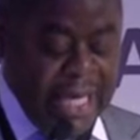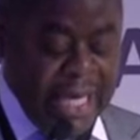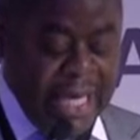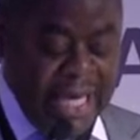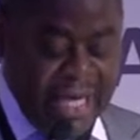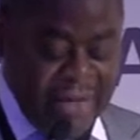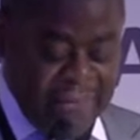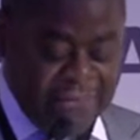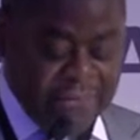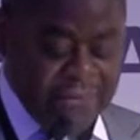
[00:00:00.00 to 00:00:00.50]

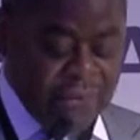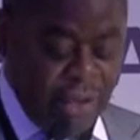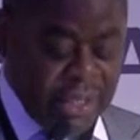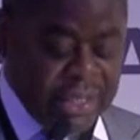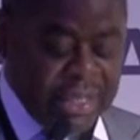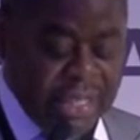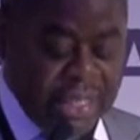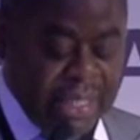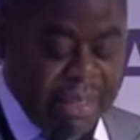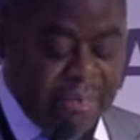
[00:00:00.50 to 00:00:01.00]
If
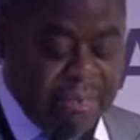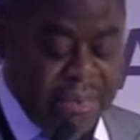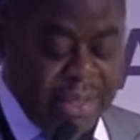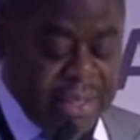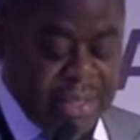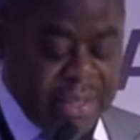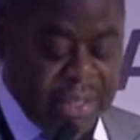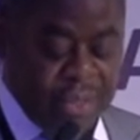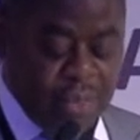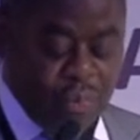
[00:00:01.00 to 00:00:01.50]
not
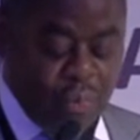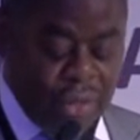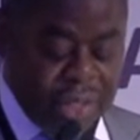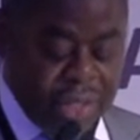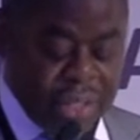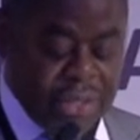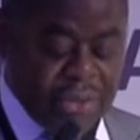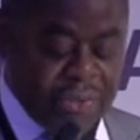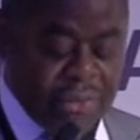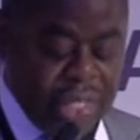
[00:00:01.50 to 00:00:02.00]
independent, what
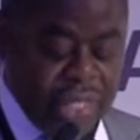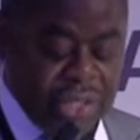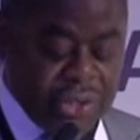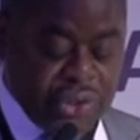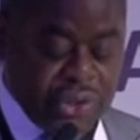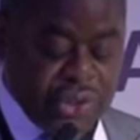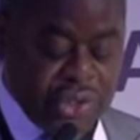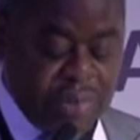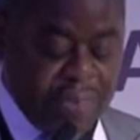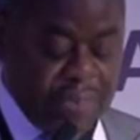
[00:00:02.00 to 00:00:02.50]
is the
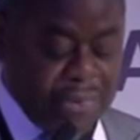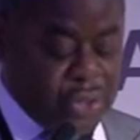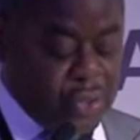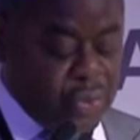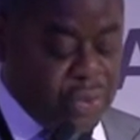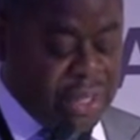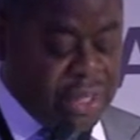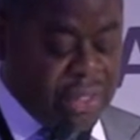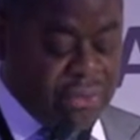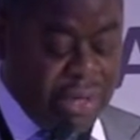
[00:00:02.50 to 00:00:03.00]
relationship
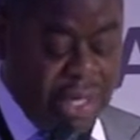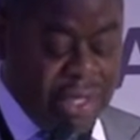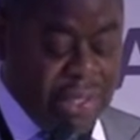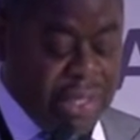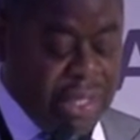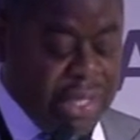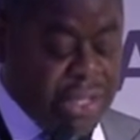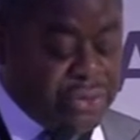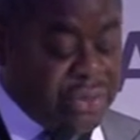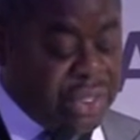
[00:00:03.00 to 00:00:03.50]
between the
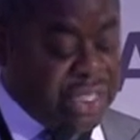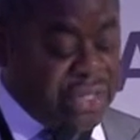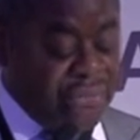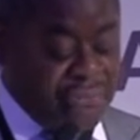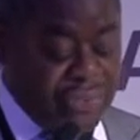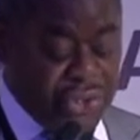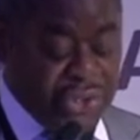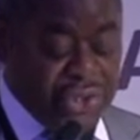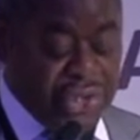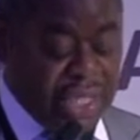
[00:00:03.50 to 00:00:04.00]
regulatory
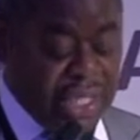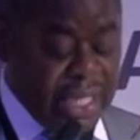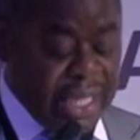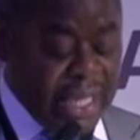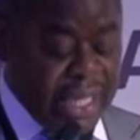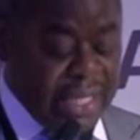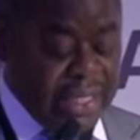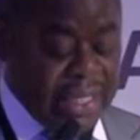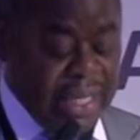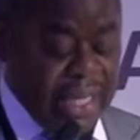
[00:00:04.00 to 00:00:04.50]
divisional
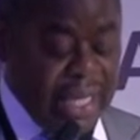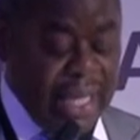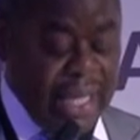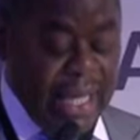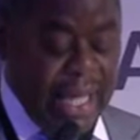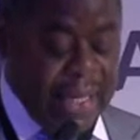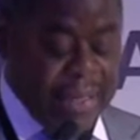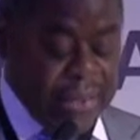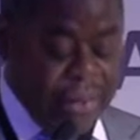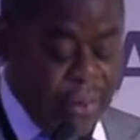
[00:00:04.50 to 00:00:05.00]
head
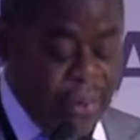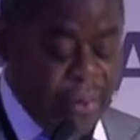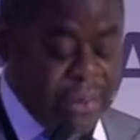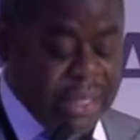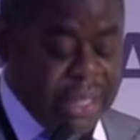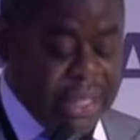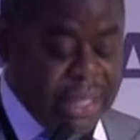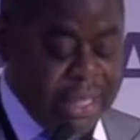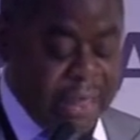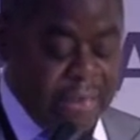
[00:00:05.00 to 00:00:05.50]
and
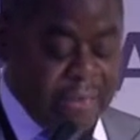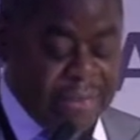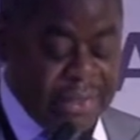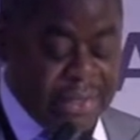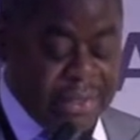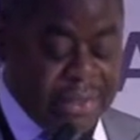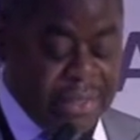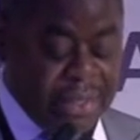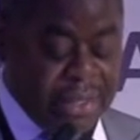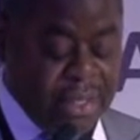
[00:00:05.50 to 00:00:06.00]
holding company
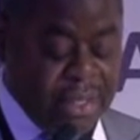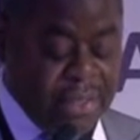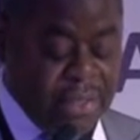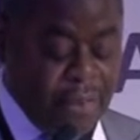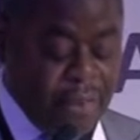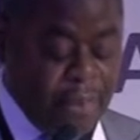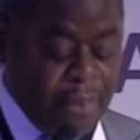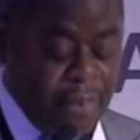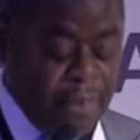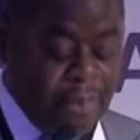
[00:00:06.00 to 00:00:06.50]

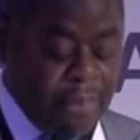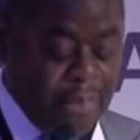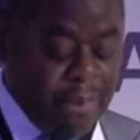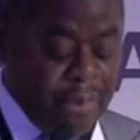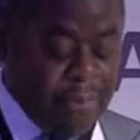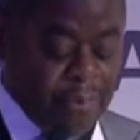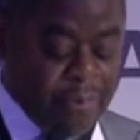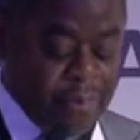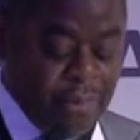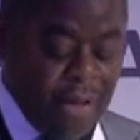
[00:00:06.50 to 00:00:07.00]
CEO?
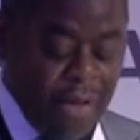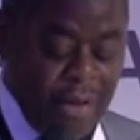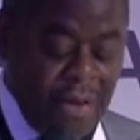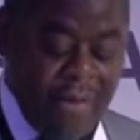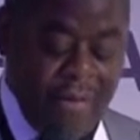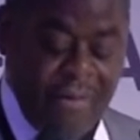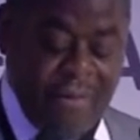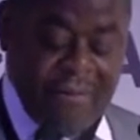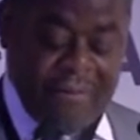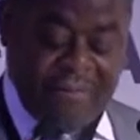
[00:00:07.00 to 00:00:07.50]

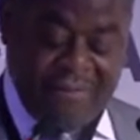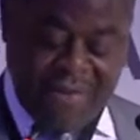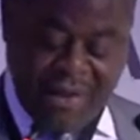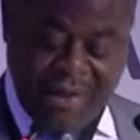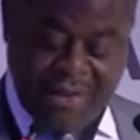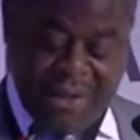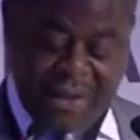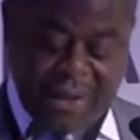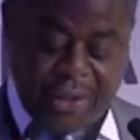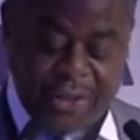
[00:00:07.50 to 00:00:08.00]

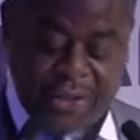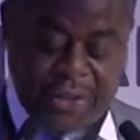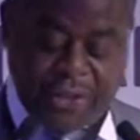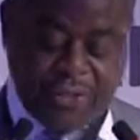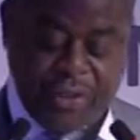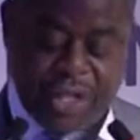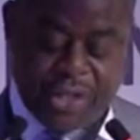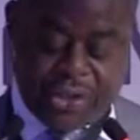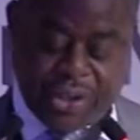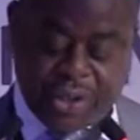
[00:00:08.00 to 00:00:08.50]
Further
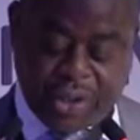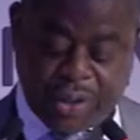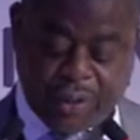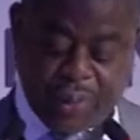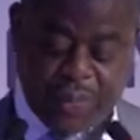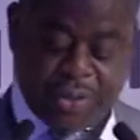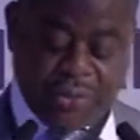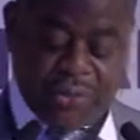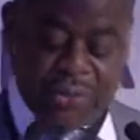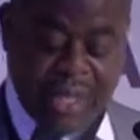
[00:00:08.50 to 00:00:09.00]
considerations
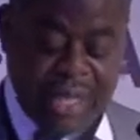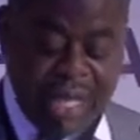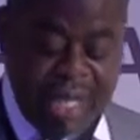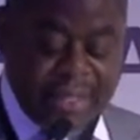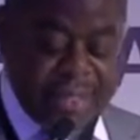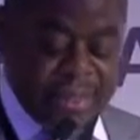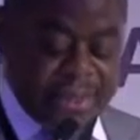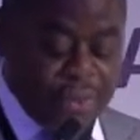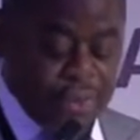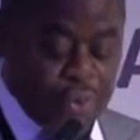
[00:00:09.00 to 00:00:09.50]
would
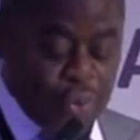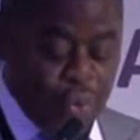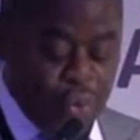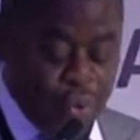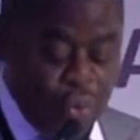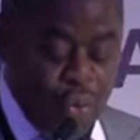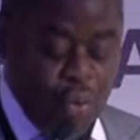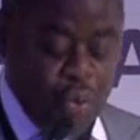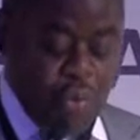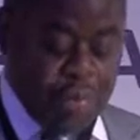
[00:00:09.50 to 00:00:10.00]
relate to
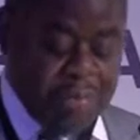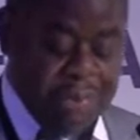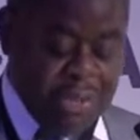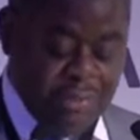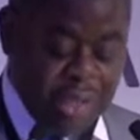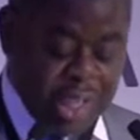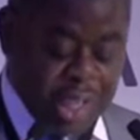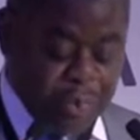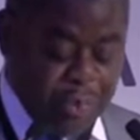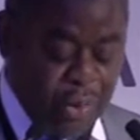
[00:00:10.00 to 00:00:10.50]
who will be
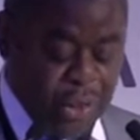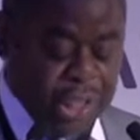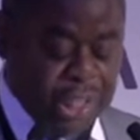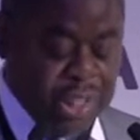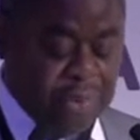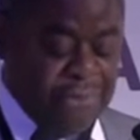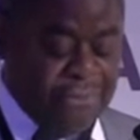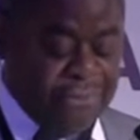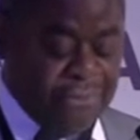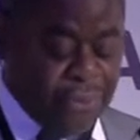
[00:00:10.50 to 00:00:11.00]

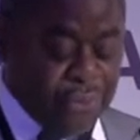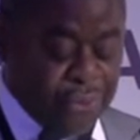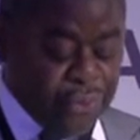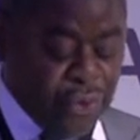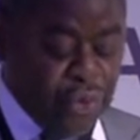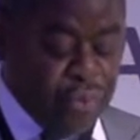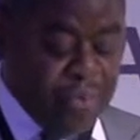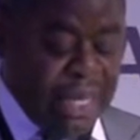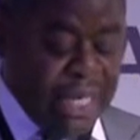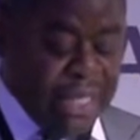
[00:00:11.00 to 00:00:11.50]
responsible for
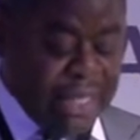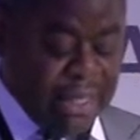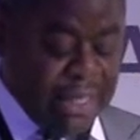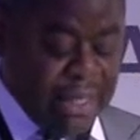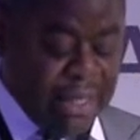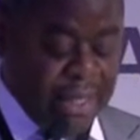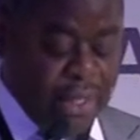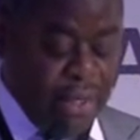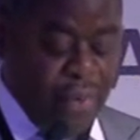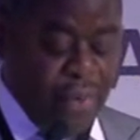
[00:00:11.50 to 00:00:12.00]

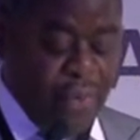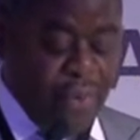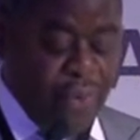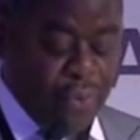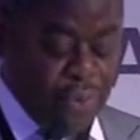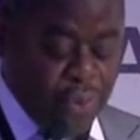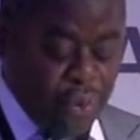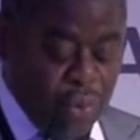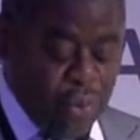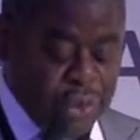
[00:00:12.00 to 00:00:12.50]
rulemaking,
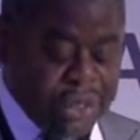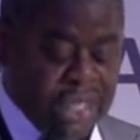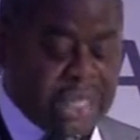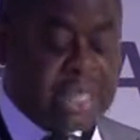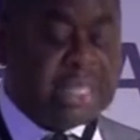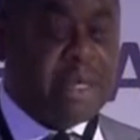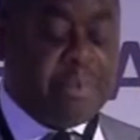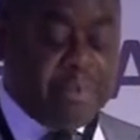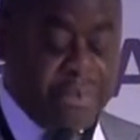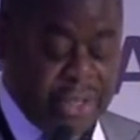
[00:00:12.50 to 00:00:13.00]
rules
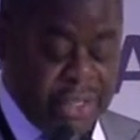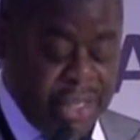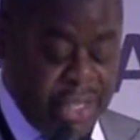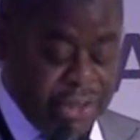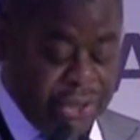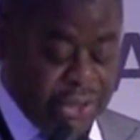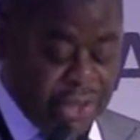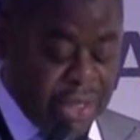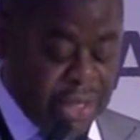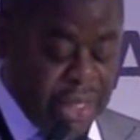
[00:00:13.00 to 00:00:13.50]

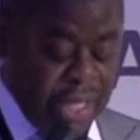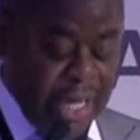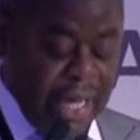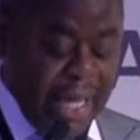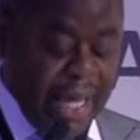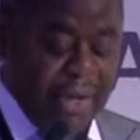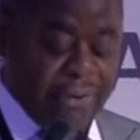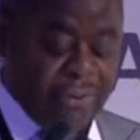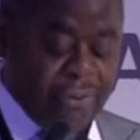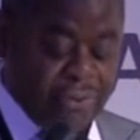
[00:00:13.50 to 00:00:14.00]
interpretation,
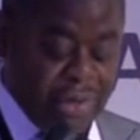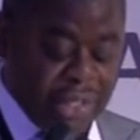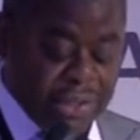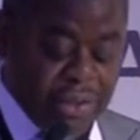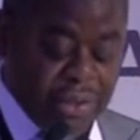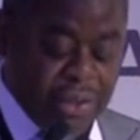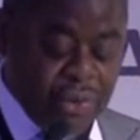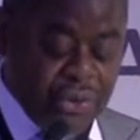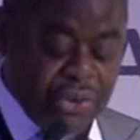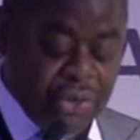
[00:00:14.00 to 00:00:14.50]
and
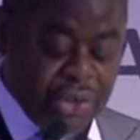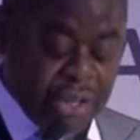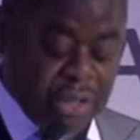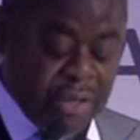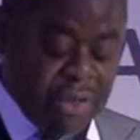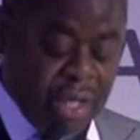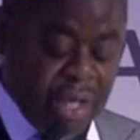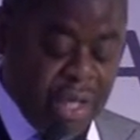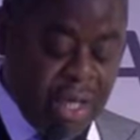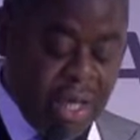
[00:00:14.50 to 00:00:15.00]

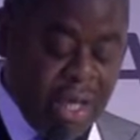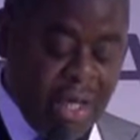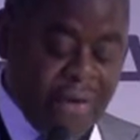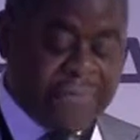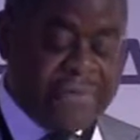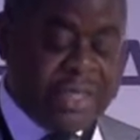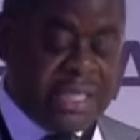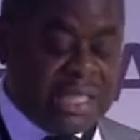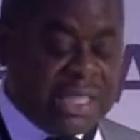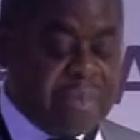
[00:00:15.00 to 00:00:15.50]
resolution
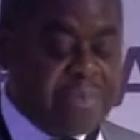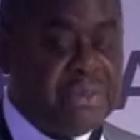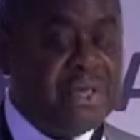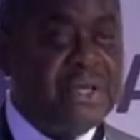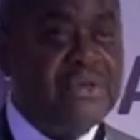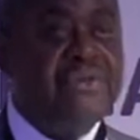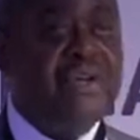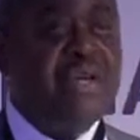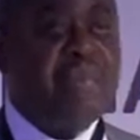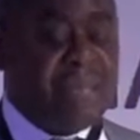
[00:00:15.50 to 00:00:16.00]
of
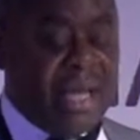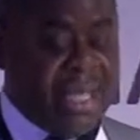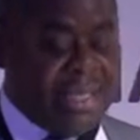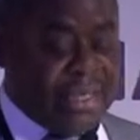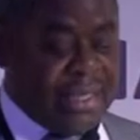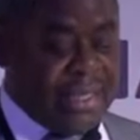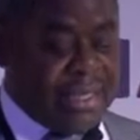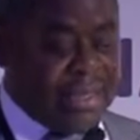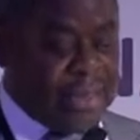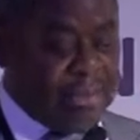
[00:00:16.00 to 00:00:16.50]
disciplinary
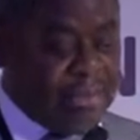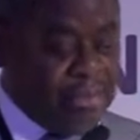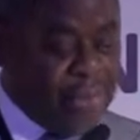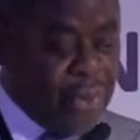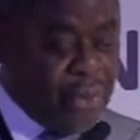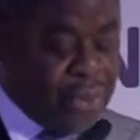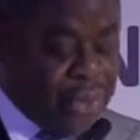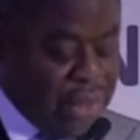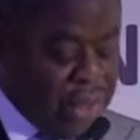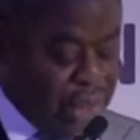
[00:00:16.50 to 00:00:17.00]
matters
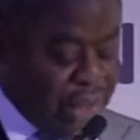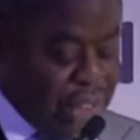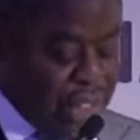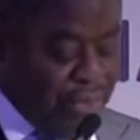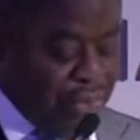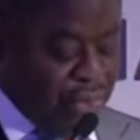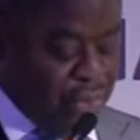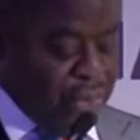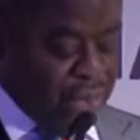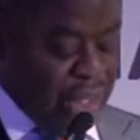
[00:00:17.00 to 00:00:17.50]
post
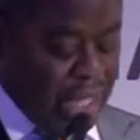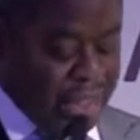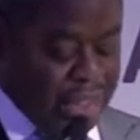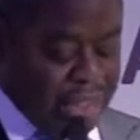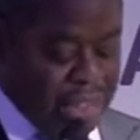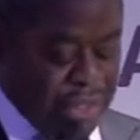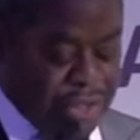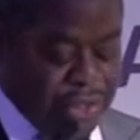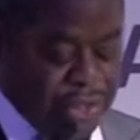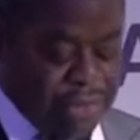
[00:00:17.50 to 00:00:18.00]

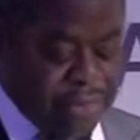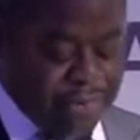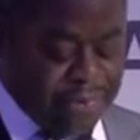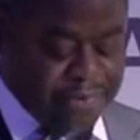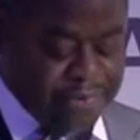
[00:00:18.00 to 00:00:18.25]
demutualization.